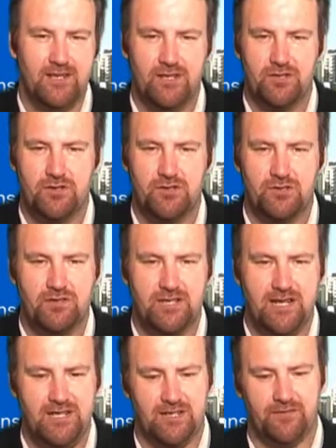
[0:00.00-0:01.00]
to
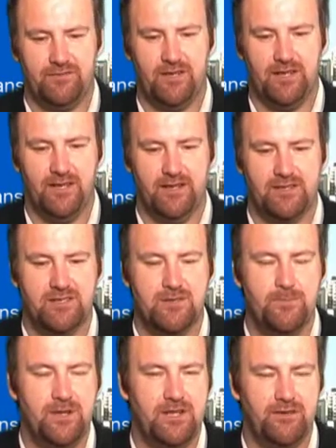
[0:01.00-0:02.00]
Strategic Finance,
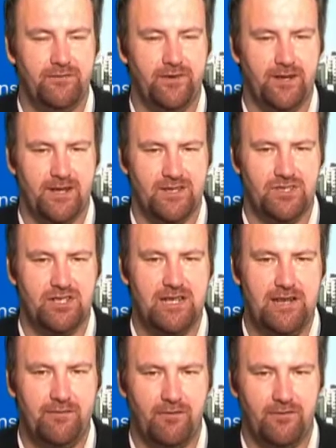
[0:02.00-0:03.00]
Dominion Finance,
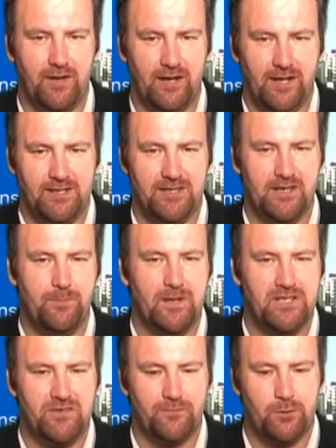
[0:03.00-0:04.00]
Geneva Finance, and a
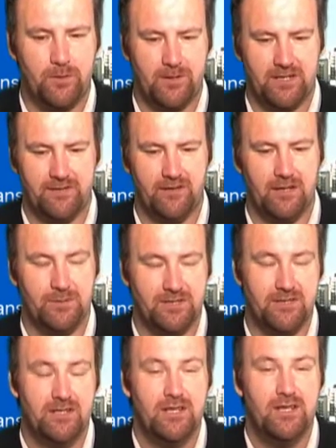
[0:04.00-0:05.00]
bunch of property
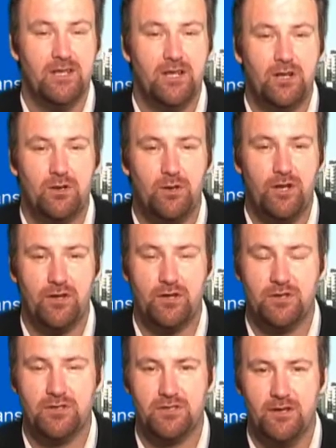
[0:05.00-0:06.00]
developers, including
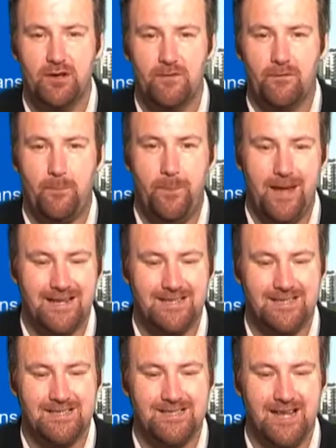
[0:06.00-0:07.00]
those for
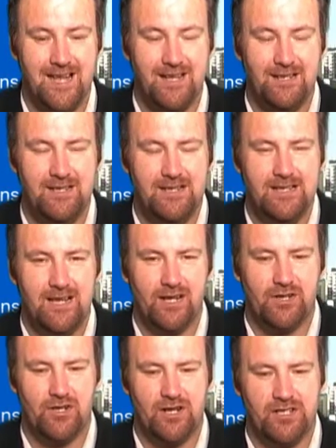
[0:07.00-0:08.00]
Pegasus Town
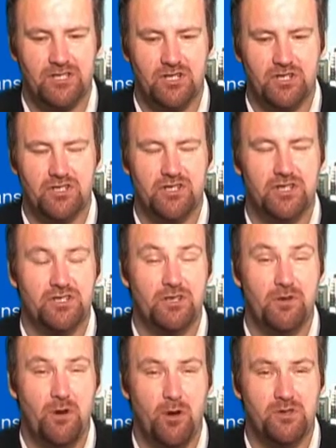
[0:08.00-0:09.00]
in Christchurch,
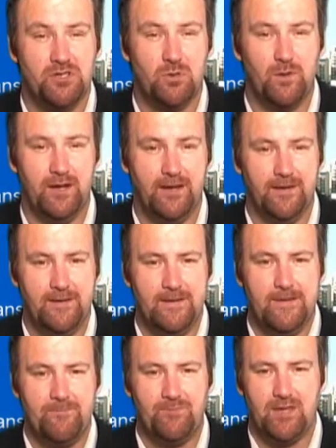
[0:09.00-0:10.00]
Soho Square
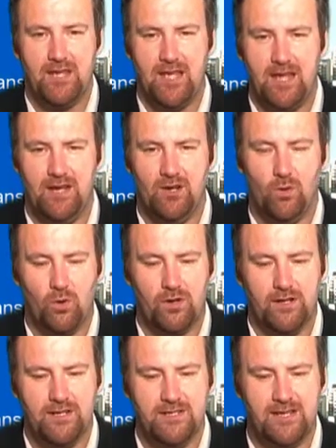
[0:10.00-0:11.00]
in
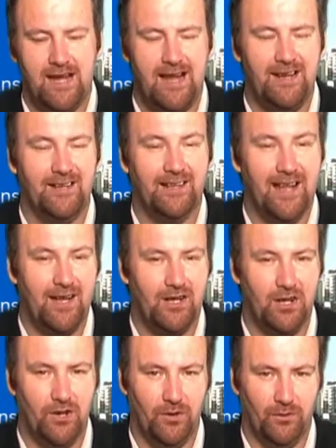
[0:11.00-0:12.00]
Auckland, and
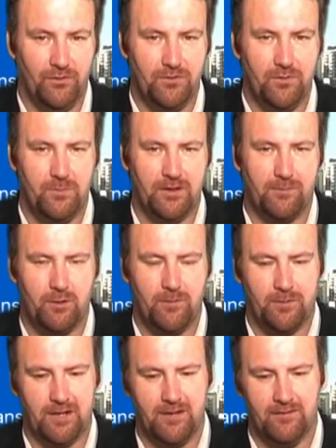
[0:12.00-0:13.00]
Lanco, the big
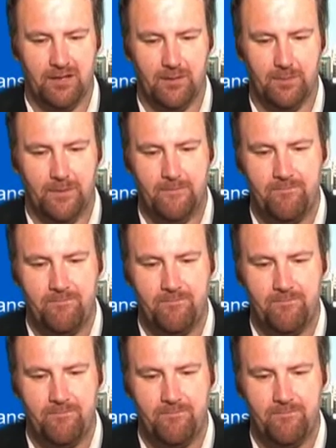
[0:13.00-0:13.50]
property developer.